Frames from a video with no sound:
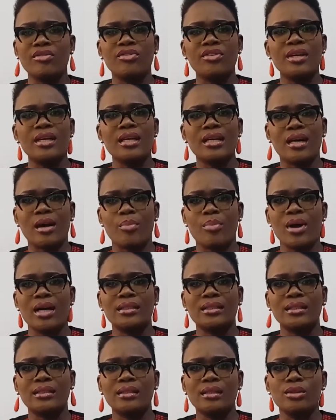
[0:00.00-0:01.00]
feeling
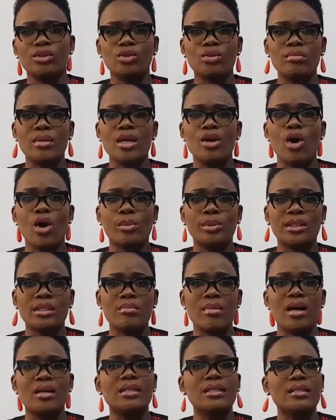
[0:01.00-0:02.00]
capacity to make
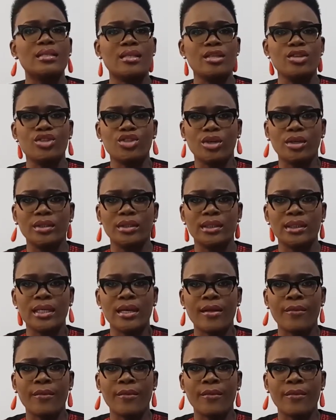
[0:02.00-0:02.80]
optimal decisions.